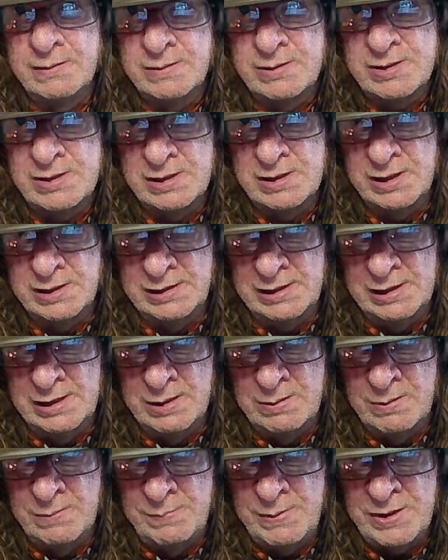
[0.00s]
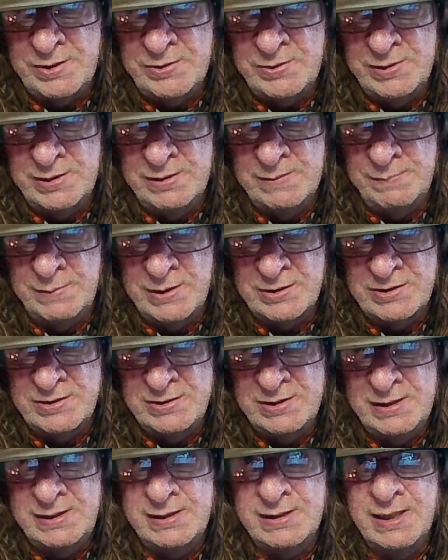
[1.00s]
slightly lower battery
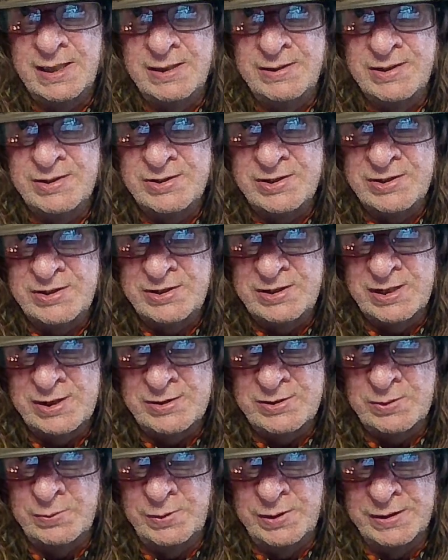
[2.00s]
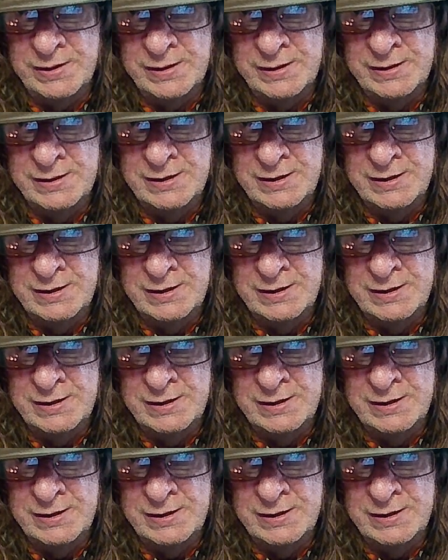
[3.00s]
capacity, and this is £6.